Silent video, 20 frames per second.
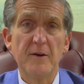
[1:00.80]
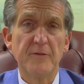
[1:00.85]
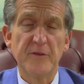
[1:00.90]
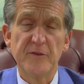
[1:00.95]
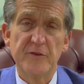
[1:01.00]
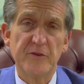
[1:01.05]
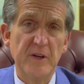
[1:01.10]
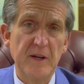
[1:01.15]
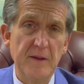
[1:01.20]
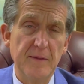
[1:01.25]

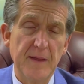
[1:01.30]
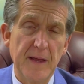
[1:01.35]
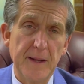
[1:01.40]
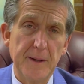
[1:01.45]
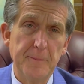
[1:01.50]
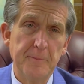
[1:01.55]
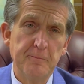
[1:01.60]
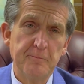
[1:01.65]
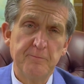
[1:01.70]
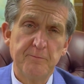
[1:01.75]
prophecy
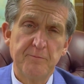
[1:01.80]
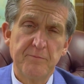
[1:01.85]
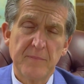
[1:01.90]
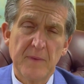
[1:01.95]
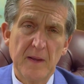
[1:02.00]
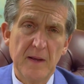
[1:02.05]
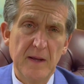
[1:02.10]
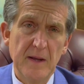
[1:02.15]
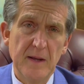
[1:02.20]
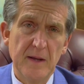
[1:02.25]
that
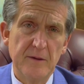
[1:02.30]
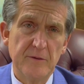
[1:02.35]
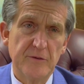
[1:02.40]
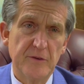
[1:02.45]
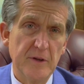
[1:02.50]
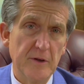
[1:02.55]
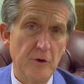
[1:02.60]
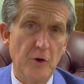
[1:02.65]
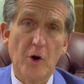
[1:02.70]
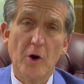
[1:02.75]

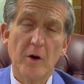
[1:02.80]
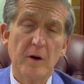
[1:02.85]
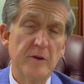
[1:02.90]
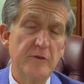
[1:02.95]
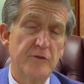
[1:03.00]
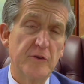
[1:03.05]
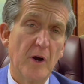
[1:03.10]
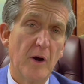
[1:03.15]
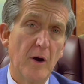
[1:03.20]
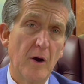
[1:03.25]
has
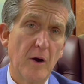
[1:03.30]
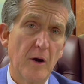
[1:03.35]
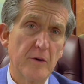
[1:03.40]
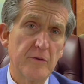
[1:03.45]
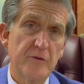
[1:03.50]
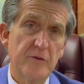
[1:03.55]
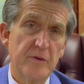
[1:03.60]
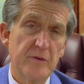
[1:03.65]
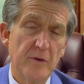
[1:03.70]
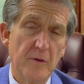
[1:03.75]
encouraged our
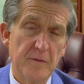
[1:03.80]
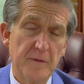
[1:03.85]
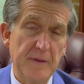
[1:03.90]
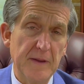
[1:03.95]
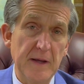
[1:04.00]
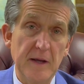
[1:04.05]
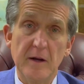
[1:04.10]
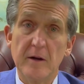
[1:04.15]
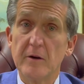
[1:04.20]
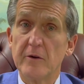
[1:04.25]
hearts over
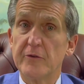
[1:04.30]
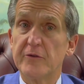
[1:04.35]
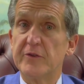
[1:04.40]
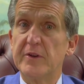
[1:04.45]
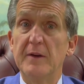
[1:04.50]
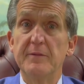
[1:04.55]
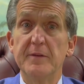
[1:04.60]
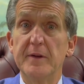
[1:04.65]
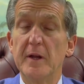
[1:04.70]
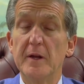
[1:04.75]
the years.
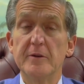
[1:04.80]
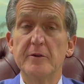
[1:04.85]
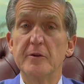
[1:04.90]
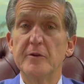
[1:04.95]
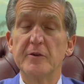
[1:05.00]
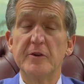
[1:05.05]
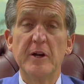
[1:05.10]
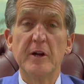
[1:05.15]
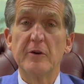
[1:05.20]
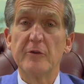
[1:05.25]

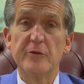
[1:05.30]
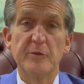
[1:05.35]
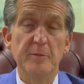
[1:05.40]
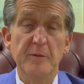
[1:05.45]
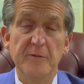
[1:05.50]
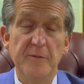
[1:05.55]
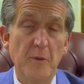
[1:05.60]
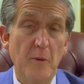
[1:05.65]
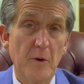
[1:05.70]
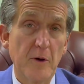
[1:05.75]
700 years
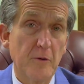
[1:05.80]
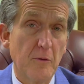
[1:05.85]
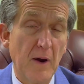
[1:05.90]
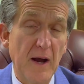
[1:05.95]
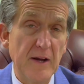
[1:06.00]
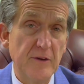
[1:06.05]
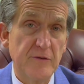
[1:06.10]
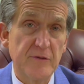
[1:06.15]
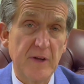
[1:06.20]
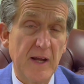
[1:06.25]
before
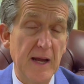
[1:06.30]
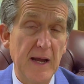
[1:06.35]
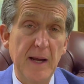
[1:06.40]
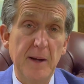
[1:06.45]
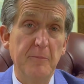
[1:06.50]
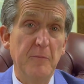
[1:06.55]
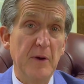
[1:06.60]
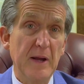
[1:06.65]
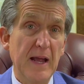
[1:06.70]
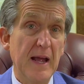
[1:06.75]
Christ
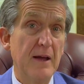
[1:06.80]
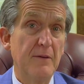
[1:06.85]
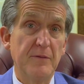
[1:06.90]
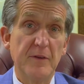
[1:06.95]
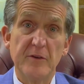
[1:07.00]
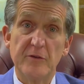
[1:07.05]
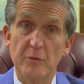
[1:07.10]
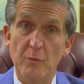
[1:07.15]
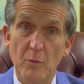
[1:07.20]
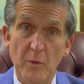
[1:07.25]
came, we
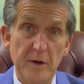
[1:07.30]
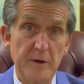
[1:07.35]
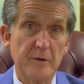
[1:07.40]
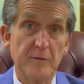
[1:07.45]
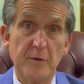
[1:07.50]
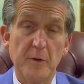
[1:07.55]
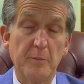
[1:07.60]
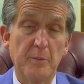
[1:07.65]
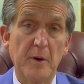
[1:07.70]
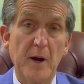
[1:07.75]
have this
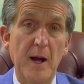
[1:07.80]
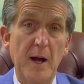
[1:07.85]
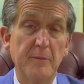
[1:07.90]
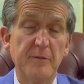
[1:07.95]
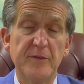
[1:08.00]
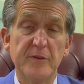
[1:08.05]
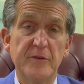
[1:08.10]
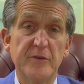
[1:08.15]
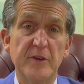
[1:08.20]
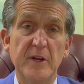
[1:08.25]
wonderful
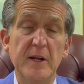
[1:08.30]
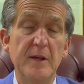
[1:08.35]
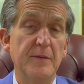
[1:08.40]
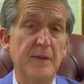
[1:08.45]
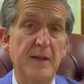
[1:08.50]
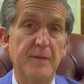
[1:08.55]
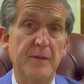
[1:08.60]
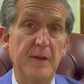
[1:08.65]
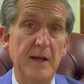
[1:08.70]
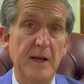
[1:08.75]
prophecy
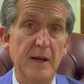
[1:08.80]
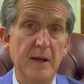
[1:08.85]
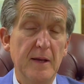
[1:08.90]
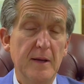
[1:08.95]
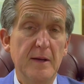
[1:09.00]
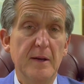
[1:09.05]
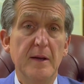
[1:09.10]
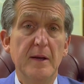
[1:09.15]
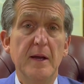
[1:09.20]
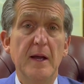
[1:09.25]
that the
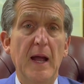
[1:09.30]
